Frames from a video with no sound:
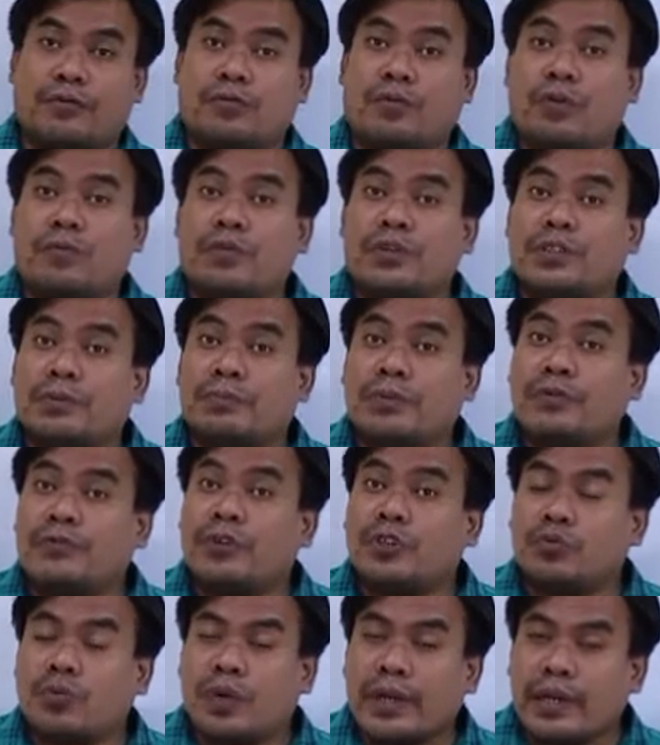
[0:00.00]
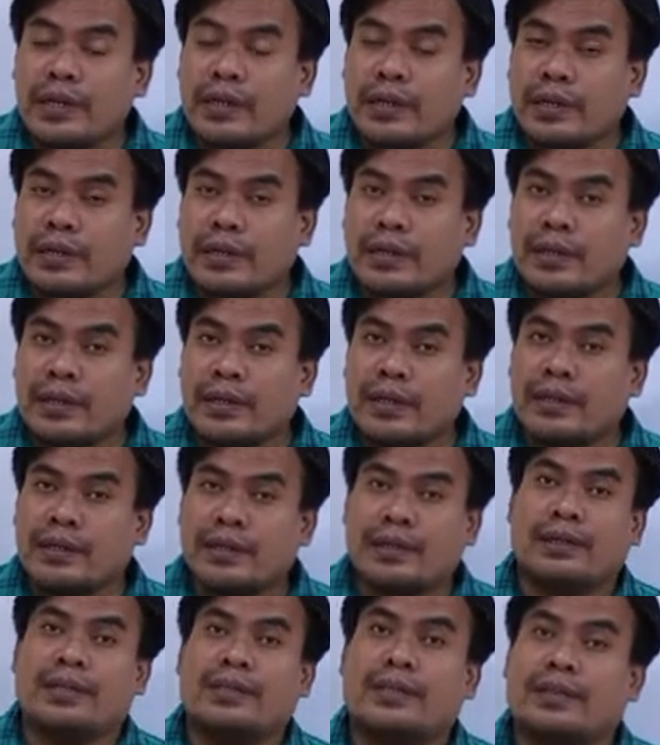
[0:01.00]
what was the previous one?
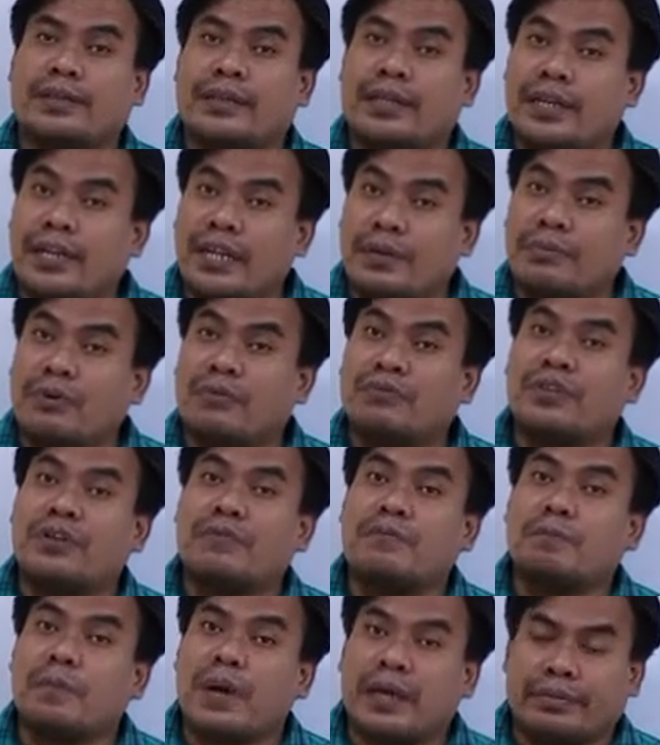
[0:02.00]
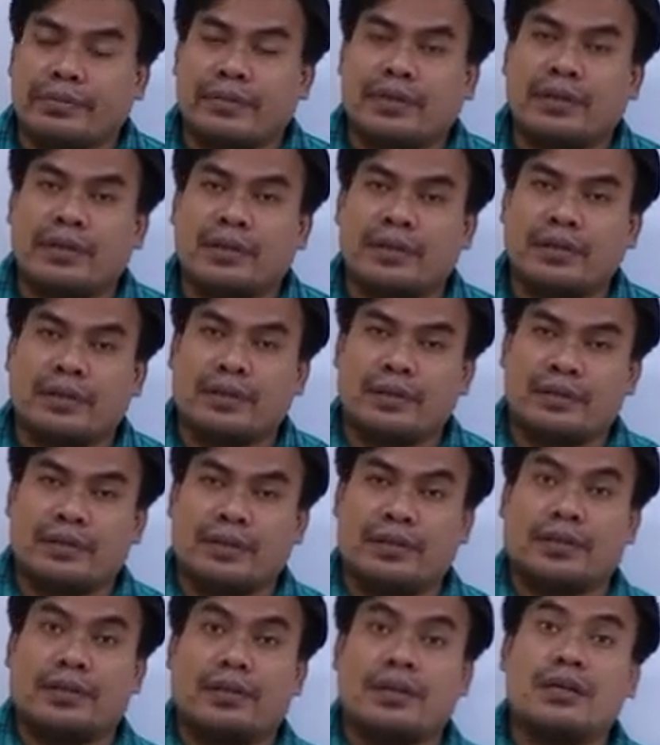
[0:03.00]
The name of the month,
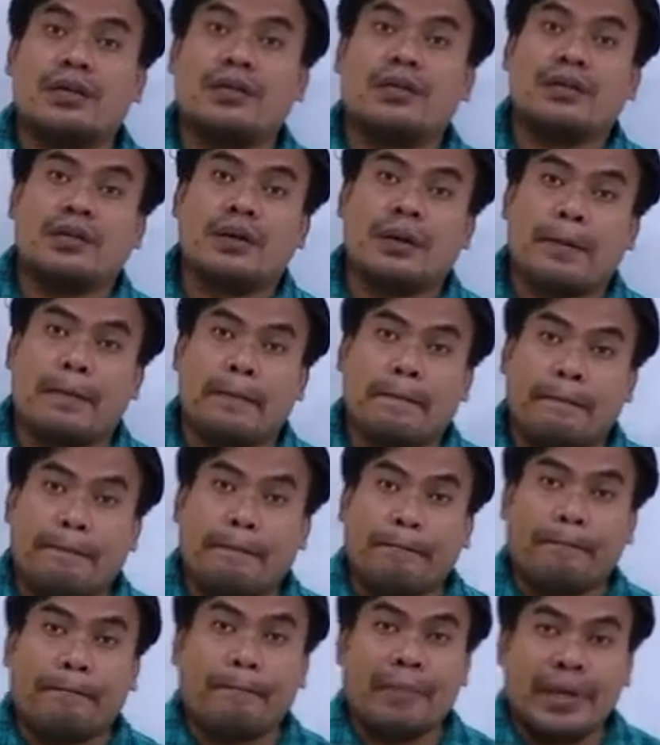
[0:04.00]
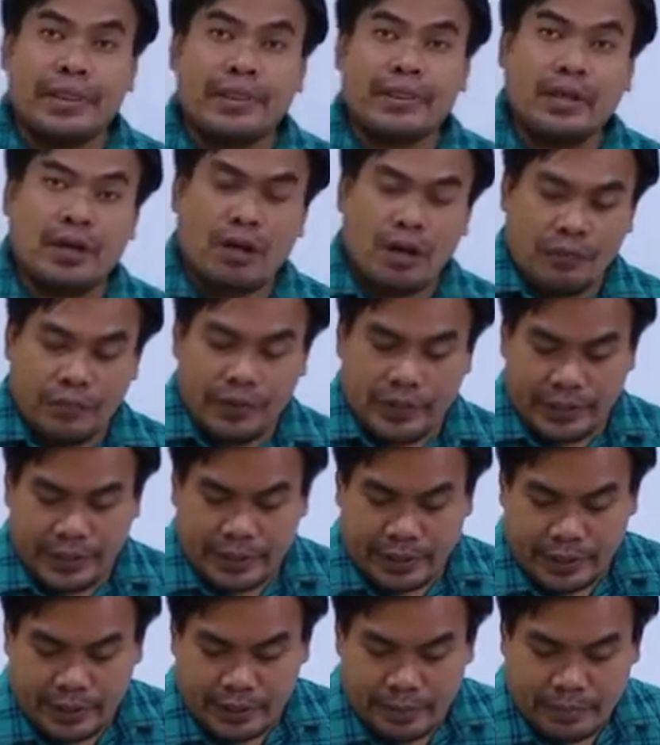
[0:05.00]
the third month of the
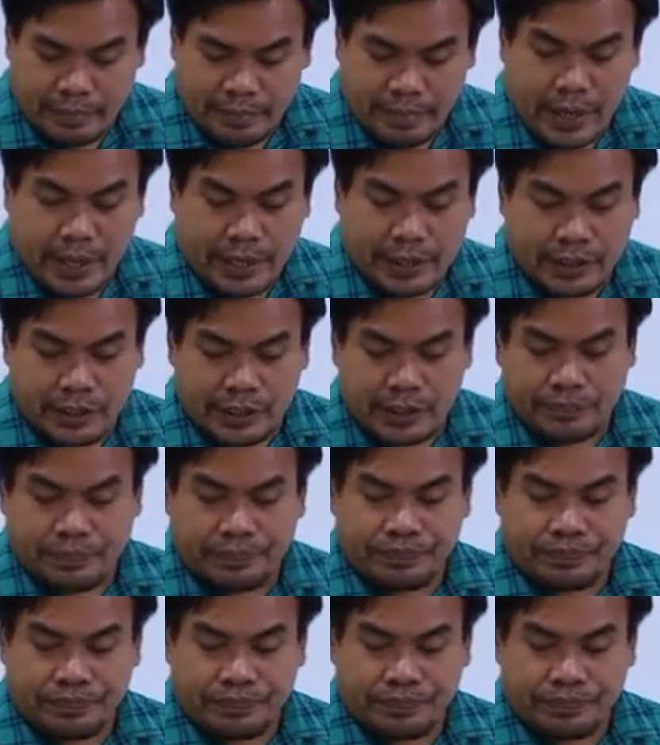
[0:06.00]
year, March.